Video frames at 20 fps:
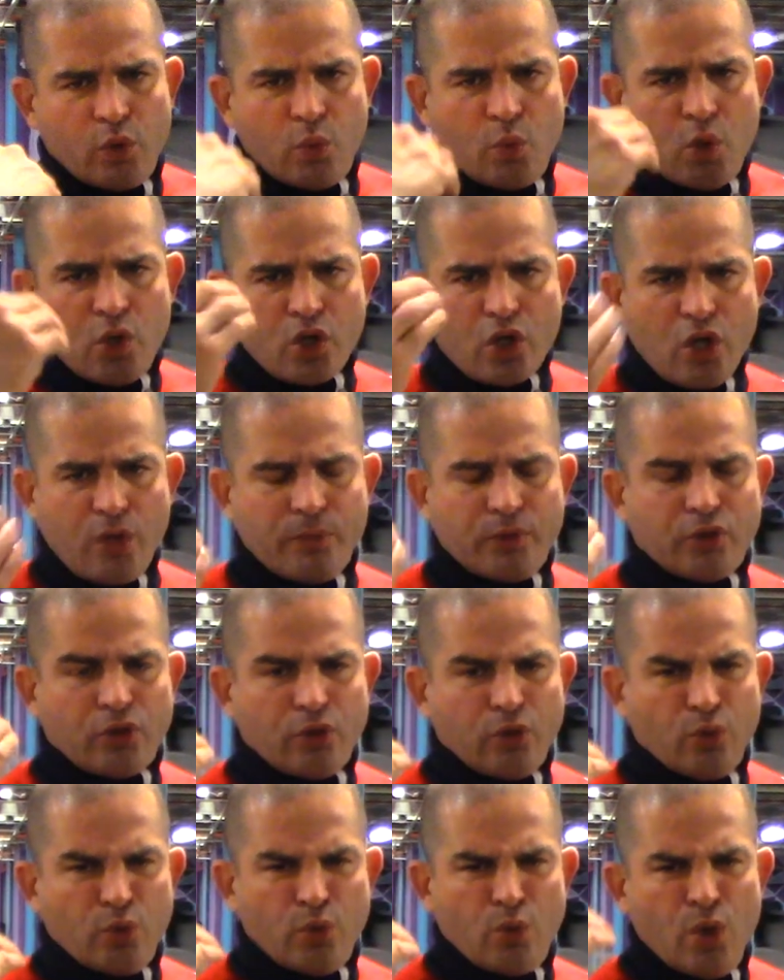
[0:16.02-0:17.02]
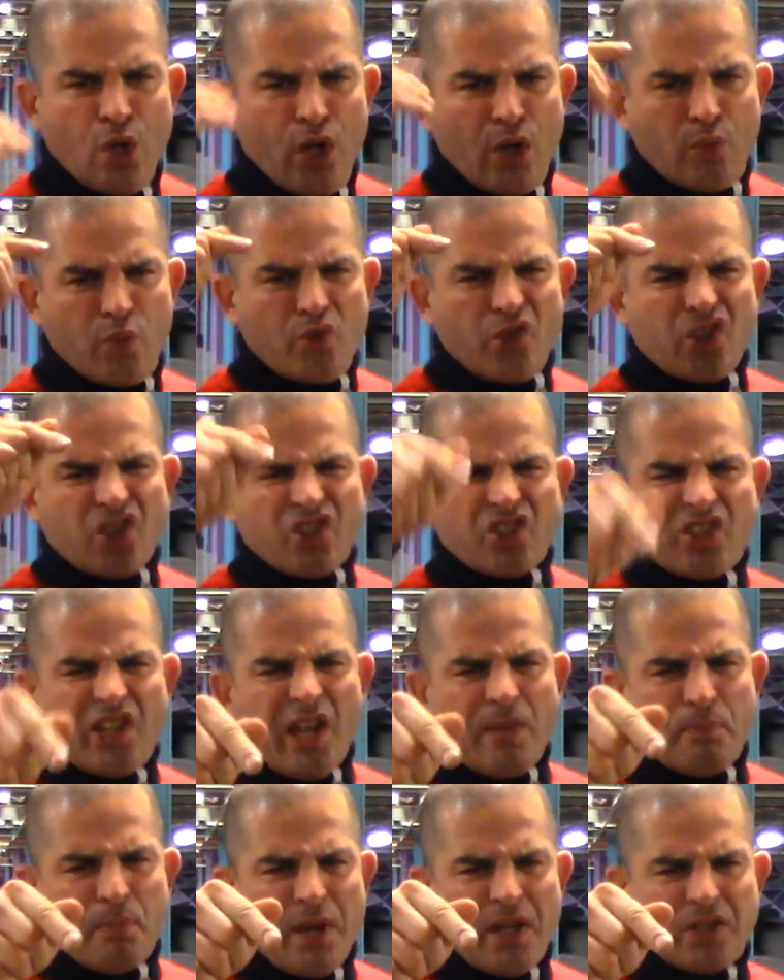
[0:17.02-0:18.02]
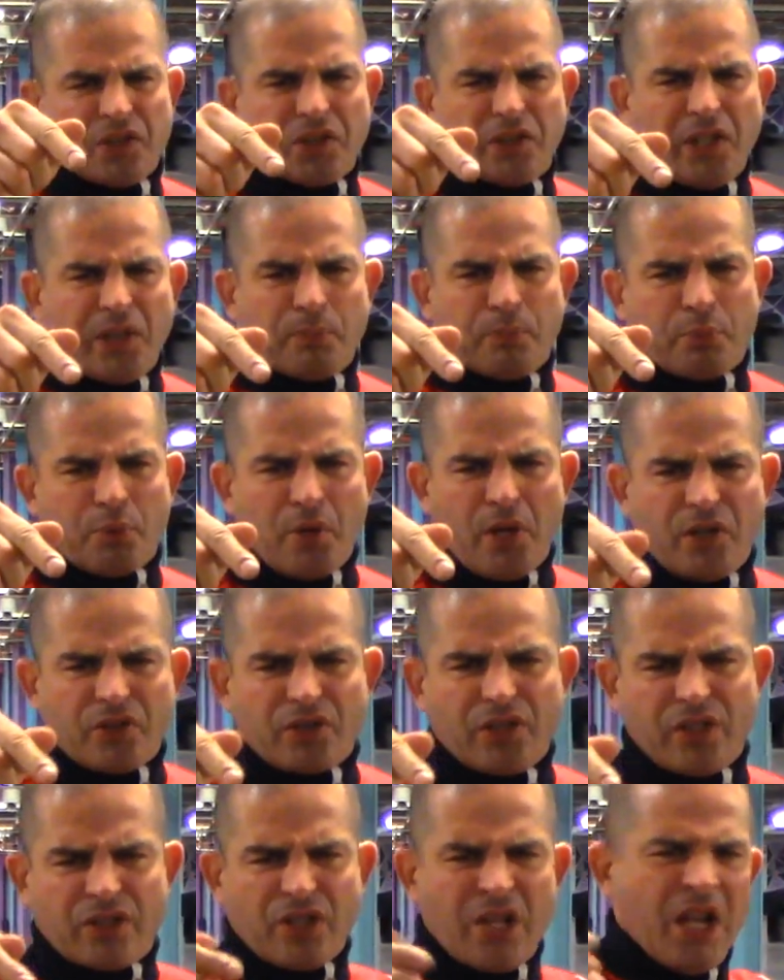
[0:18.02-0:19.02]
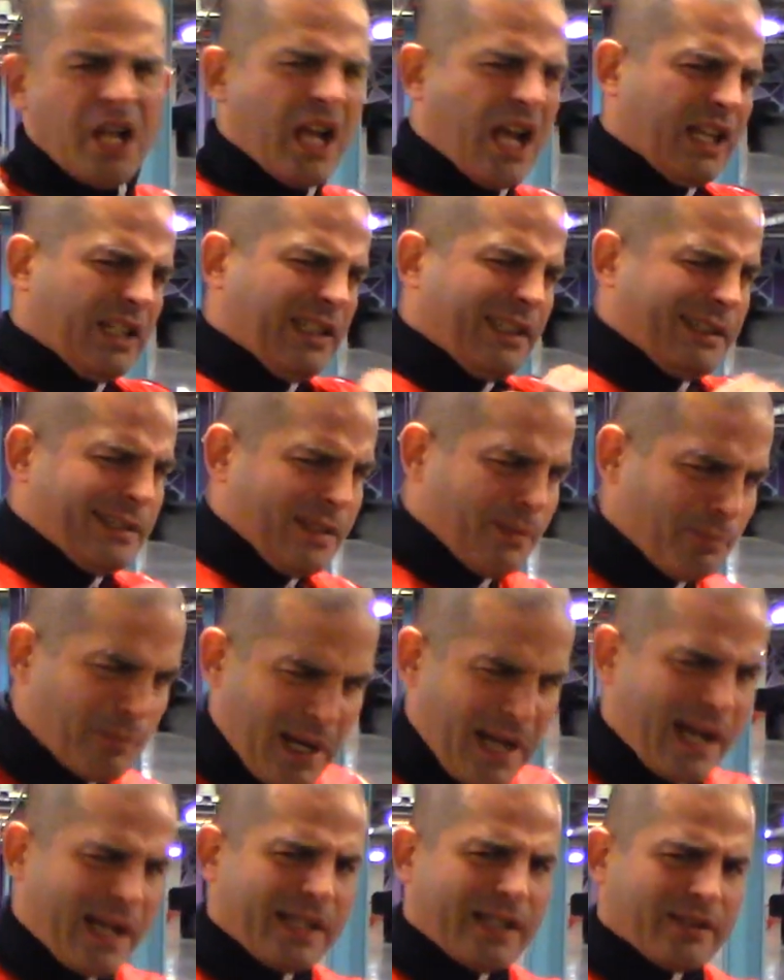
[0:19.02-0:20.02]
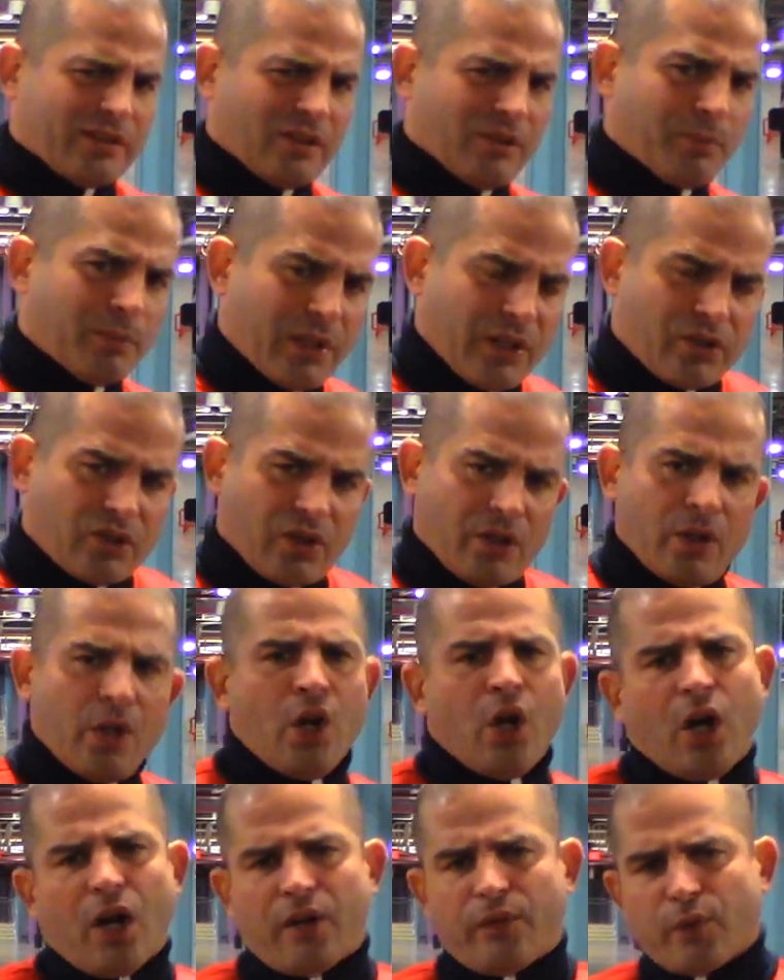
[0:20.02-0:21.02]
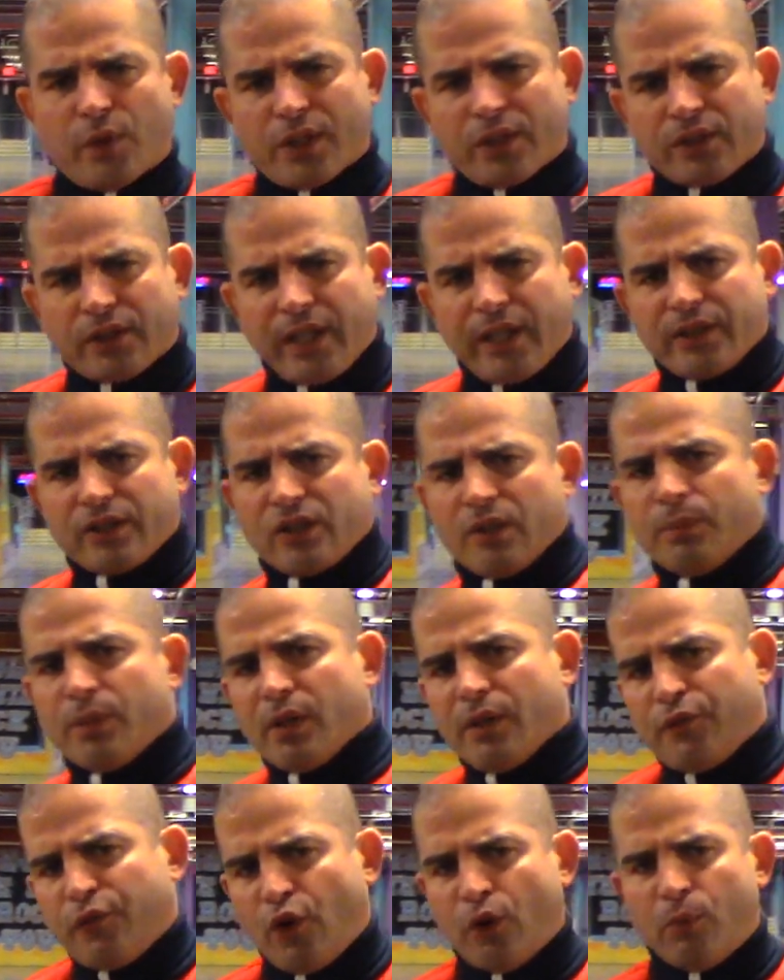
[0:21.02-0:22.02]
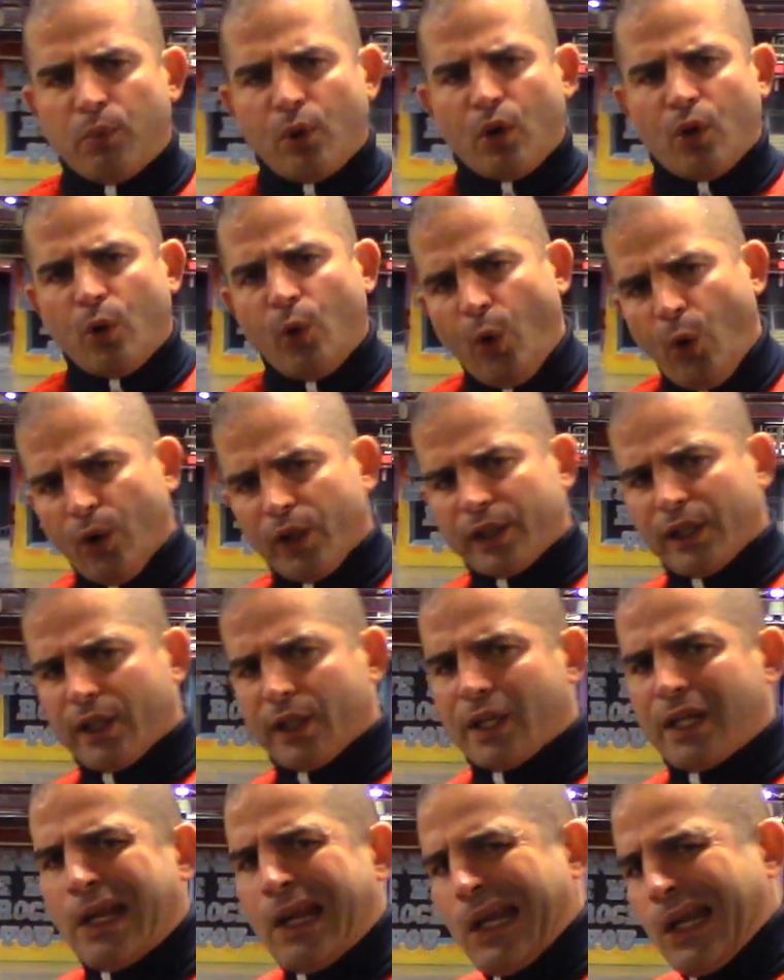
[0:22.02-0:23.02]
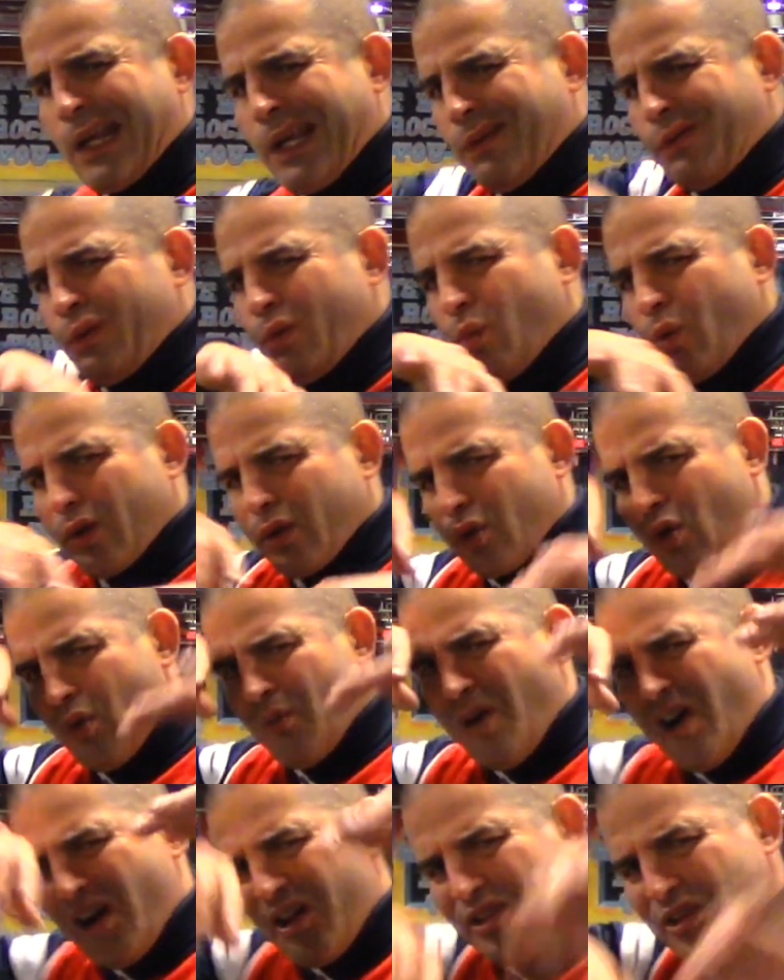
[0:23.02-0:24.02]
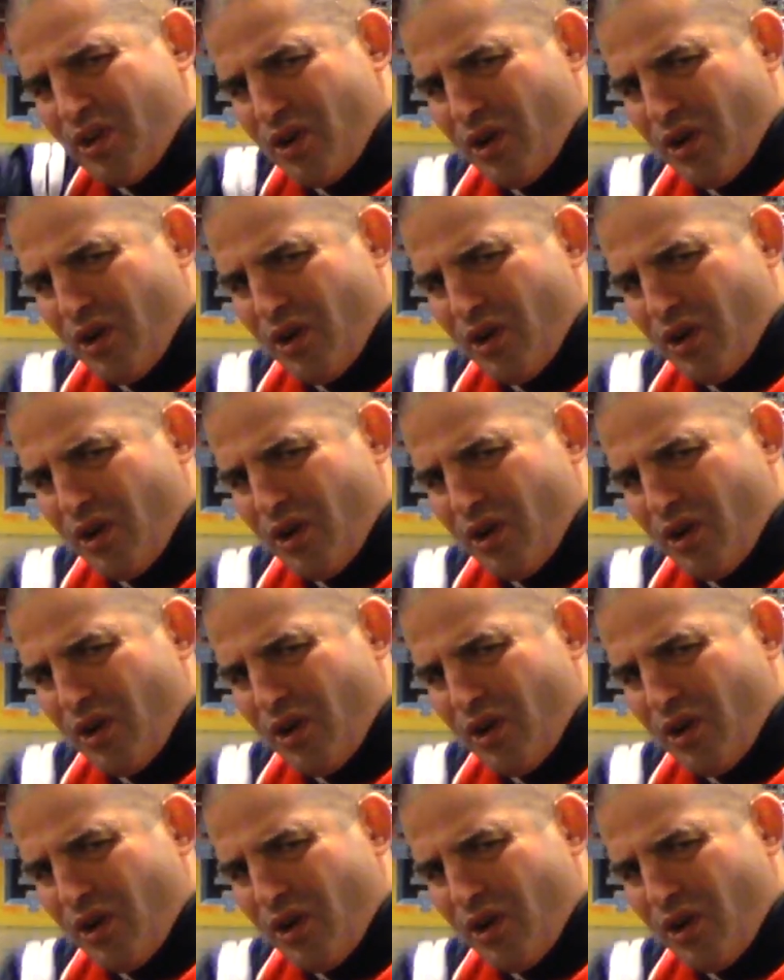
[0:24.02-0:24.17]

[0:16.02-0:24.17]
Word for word: one coming to you with a step-by-step process, at least in my estimation, of what it takes to be a football hooligan if you want to go by the